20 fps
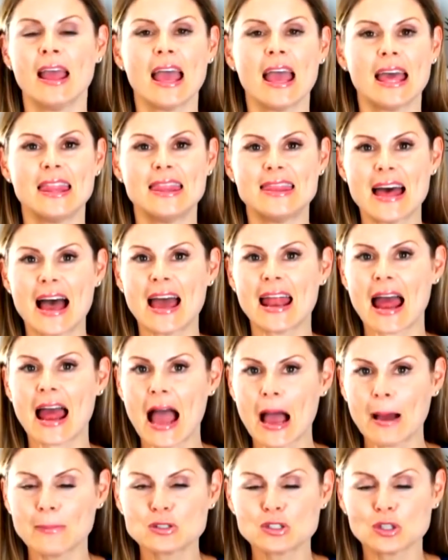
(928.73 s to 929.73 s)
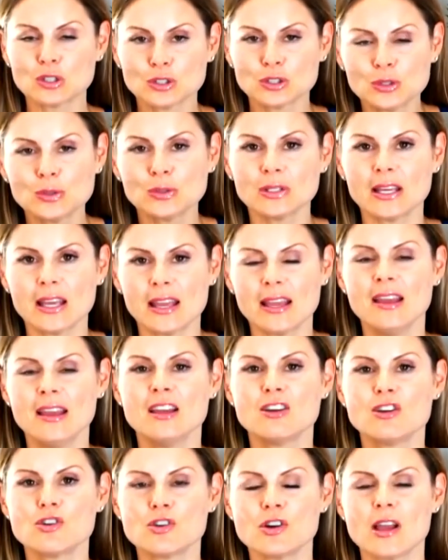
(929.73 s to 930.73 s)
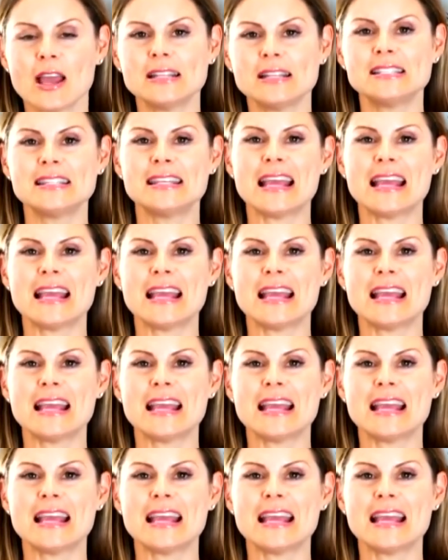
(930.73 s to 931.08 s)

And that absolutely creates